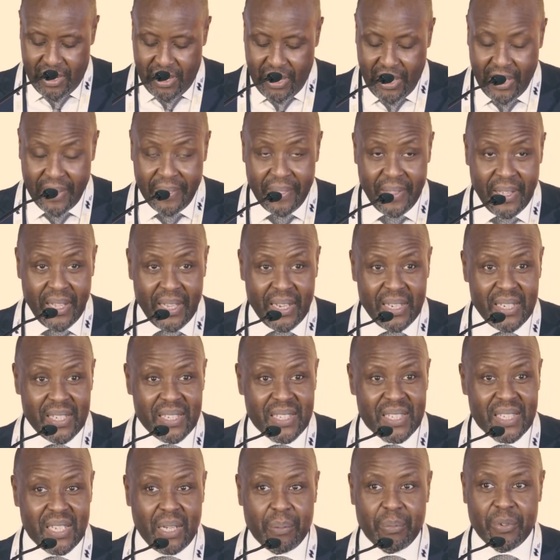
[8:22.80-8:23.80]
and then
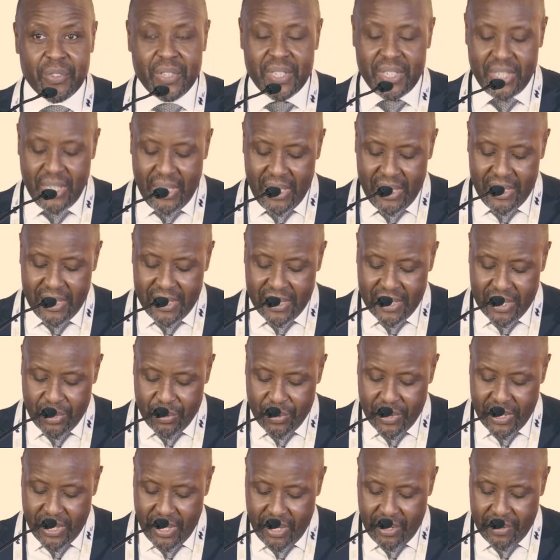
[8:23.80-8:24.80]
some of the challenges that
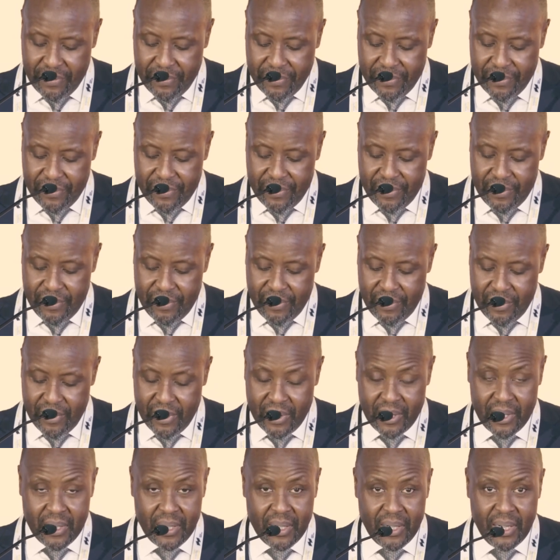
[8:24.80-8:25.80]
we have,
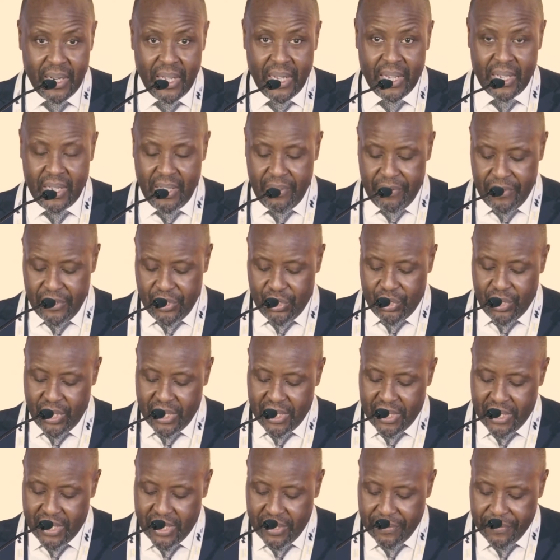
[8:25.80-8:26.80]
like
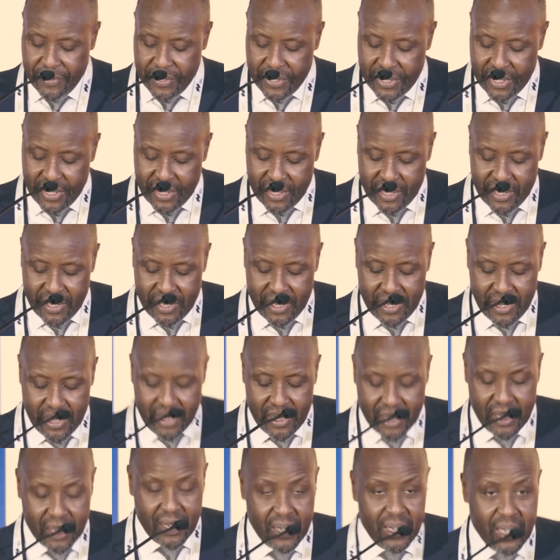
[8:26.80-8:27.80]
infrastructure deficit
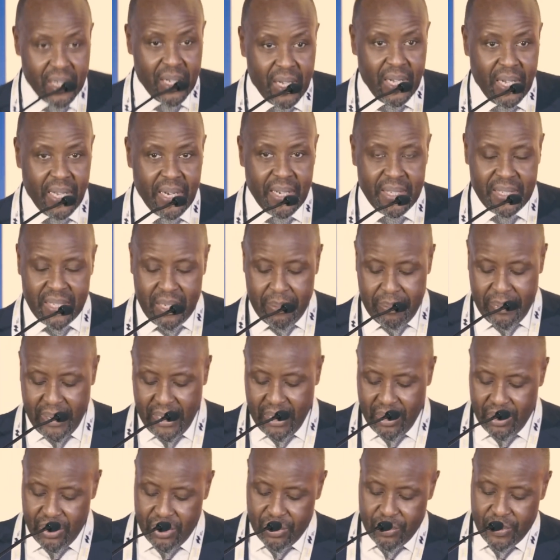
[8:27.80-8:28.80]
and some
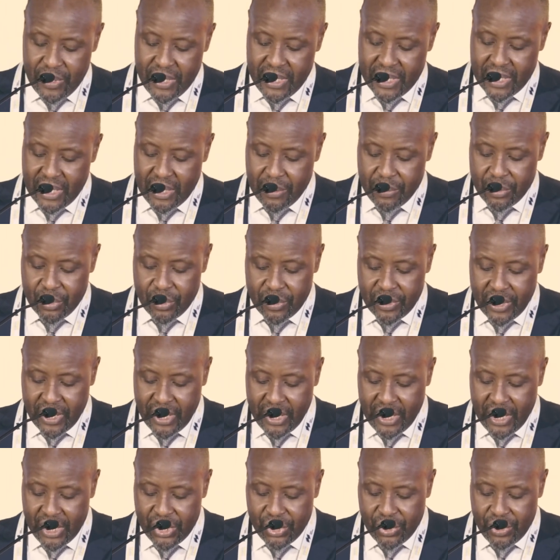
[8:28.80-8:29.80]
hurdles when it comes to
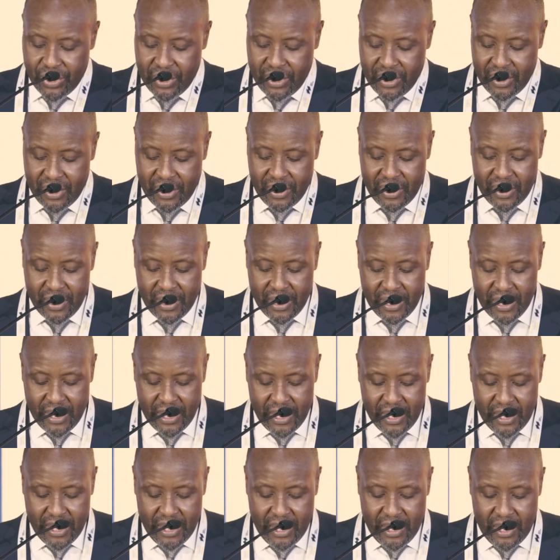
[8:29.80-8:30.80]
regulations,
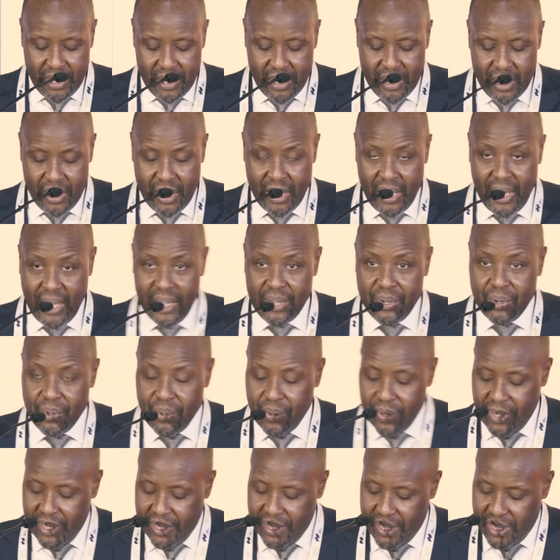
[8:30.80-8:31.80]
I
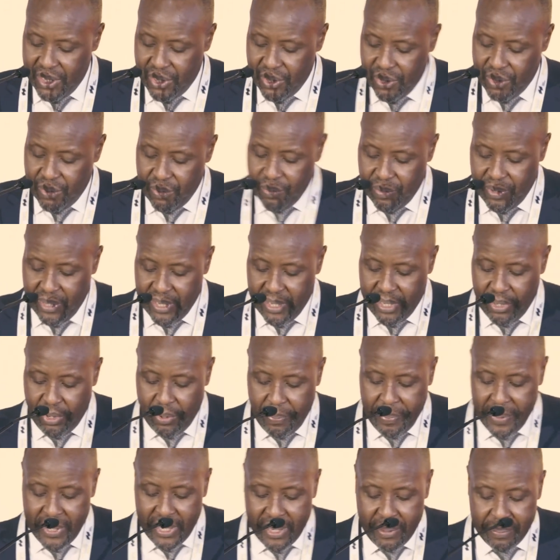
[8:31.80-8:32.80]
know that this will
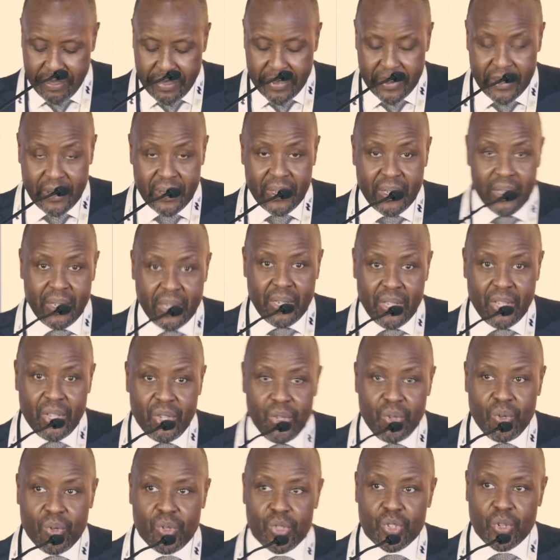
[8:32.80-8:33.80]
open up
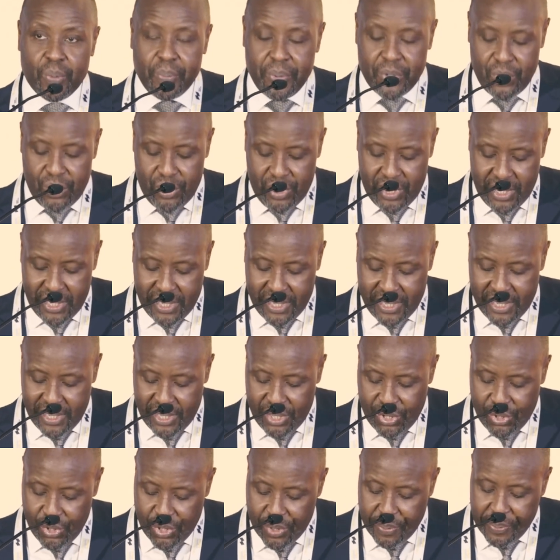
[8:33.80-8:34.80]
huge opportunity,
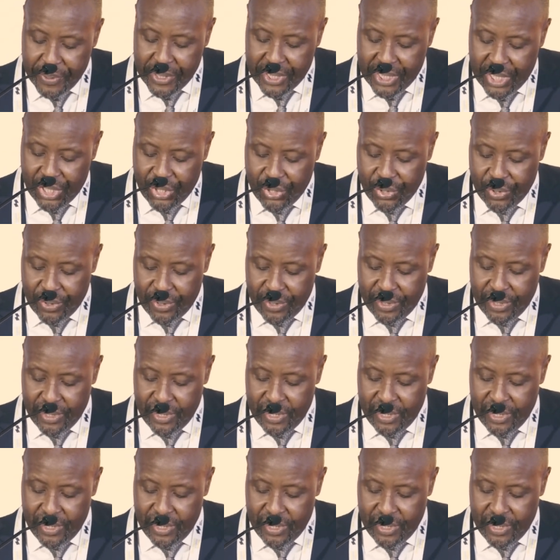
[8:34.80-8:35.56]
huge potential.